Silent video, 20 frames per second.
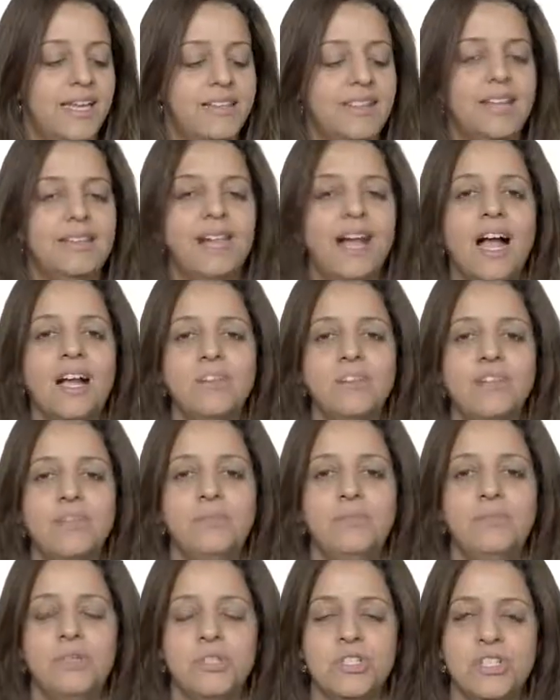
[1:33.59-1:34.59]
that actually
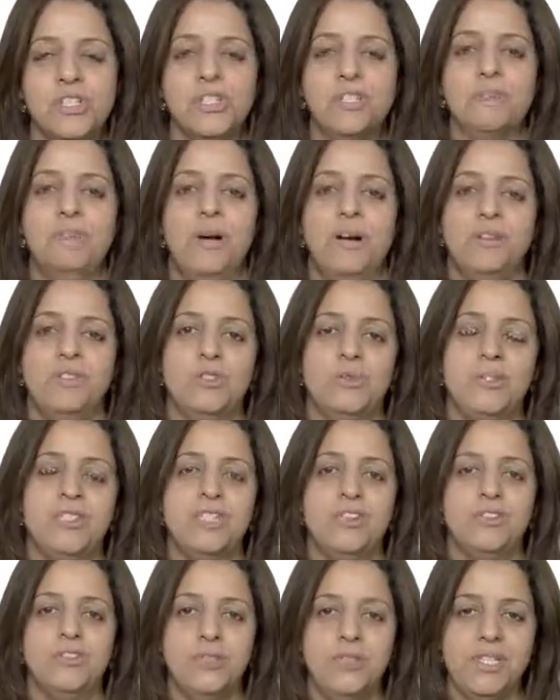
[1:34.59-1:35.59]
pushes the
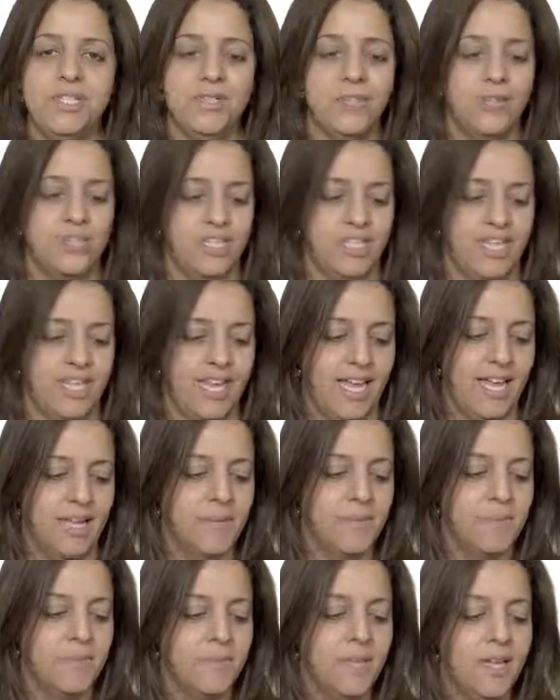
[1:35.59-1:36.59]
boundaries of research in AI.
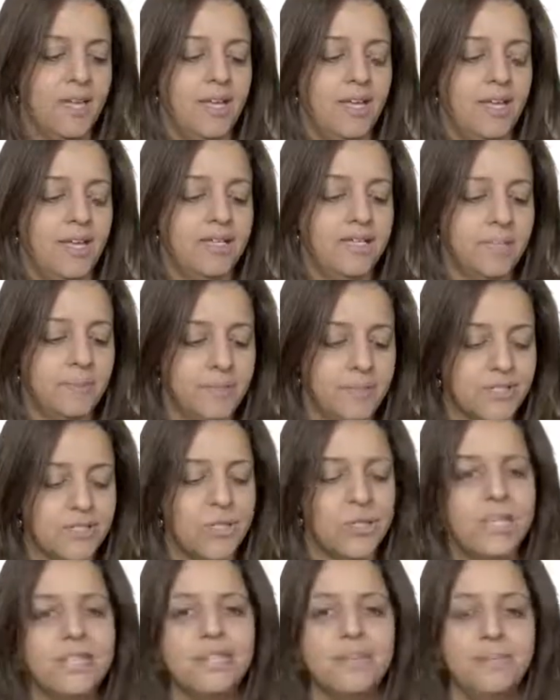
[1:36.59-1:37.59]
It's a,
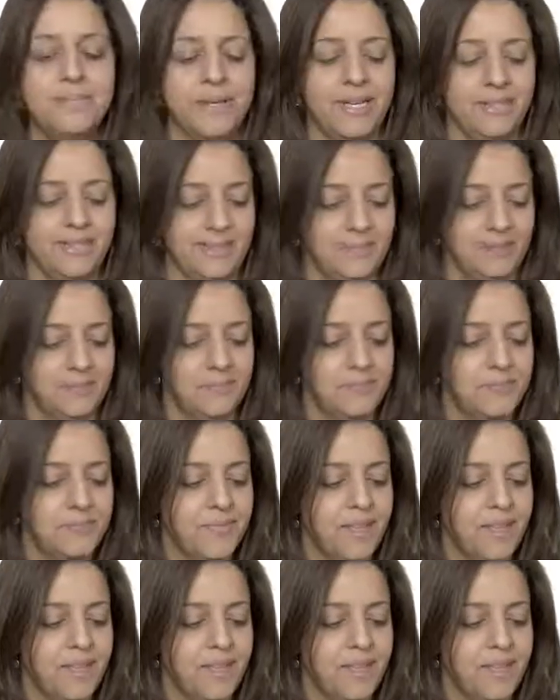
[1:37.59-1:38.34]
so it's a big deal.